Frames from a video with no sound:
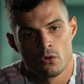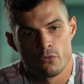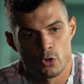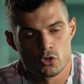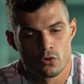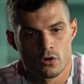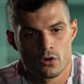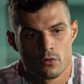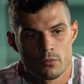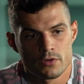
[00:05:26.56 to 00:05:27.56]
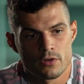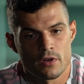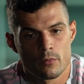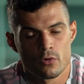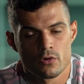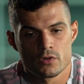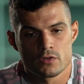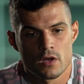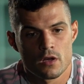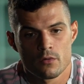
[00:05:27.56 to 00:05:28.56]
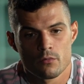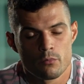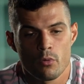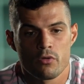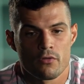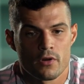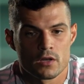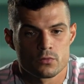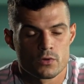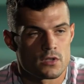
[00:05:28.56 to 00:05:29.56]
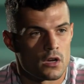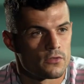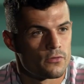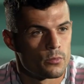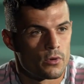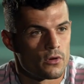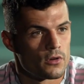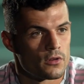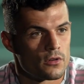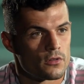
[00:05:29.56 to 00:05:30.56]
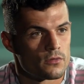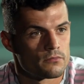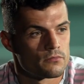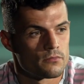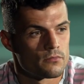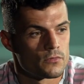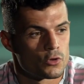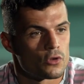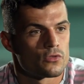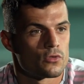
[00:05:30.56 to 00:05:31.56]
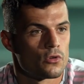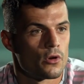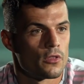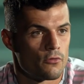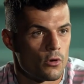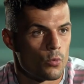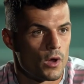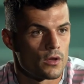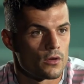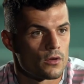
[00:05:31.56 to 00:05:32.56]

For sure, but if I'm honest, both of us, we started football only not to go in the wrong way.